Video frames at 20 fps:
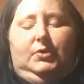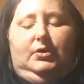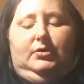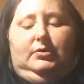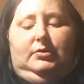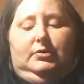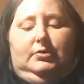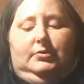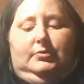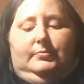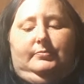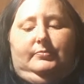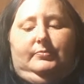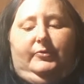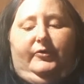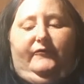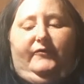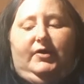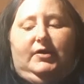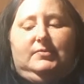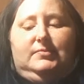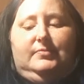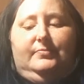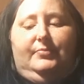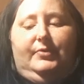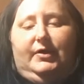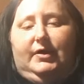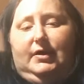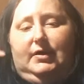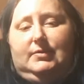I've got some
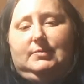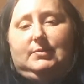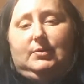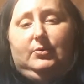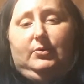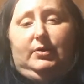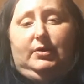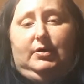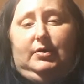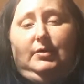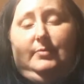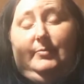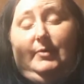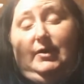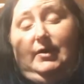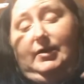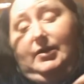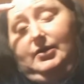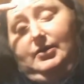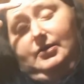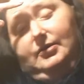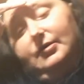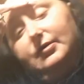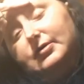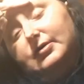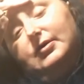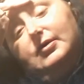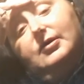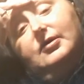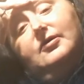plans going on in my head
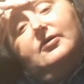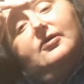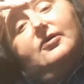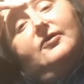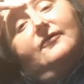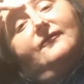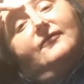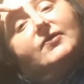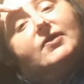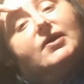for